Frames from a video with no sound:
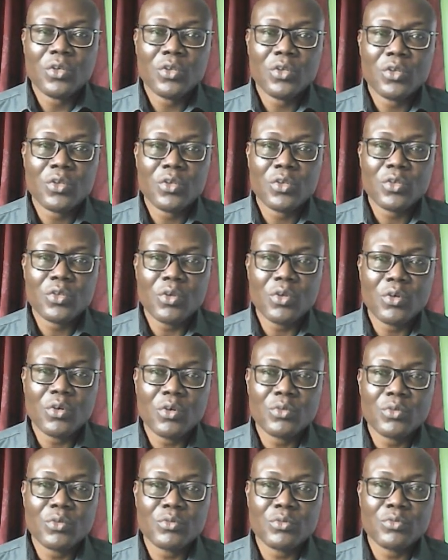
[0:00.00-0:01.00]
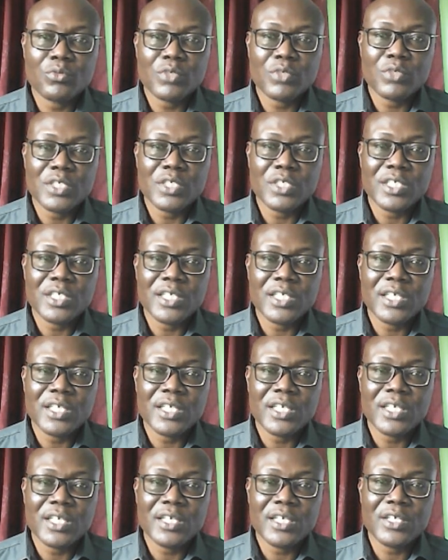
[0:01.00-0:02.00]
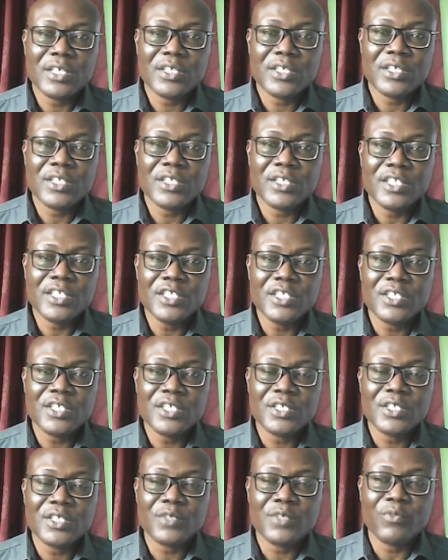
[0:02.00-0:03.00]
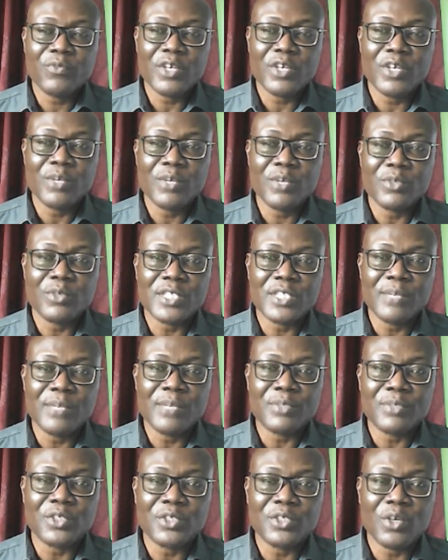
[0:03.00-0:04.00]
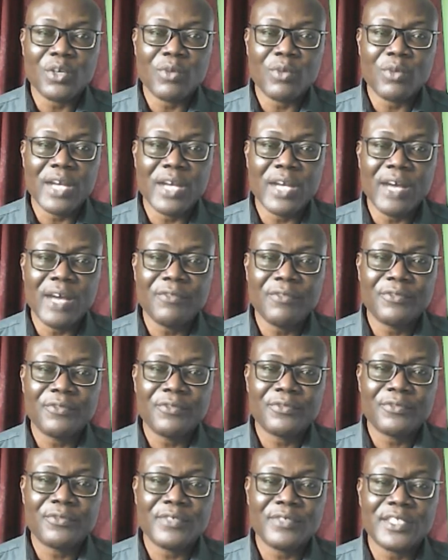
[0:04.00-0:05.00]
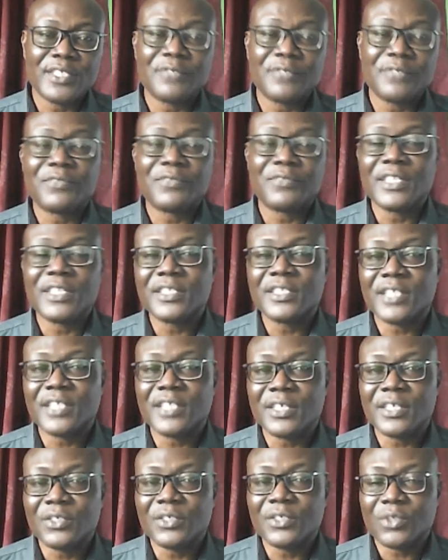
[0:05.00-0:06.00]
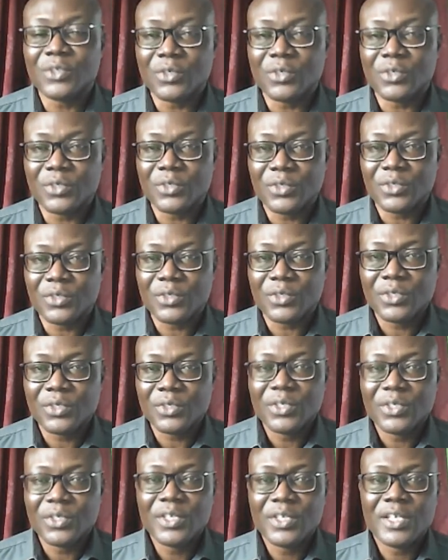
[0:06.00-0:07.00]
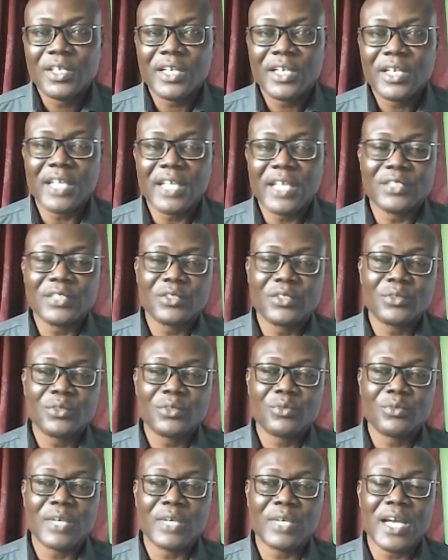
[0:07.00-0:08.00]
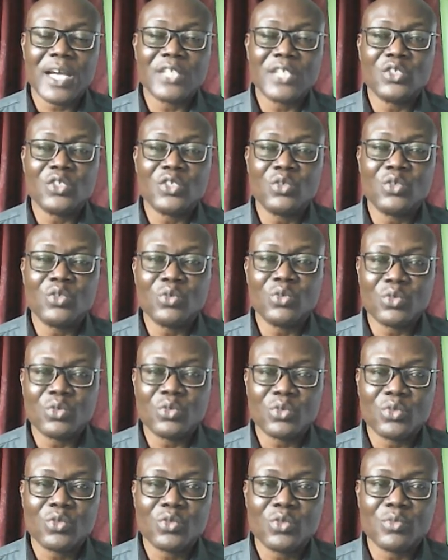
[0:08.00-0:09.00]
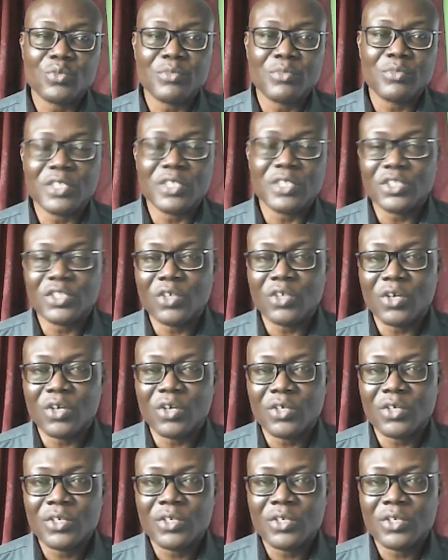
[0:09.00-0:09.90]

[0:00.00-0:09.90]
So this variable temperature, we have different sensors that we can use to monitor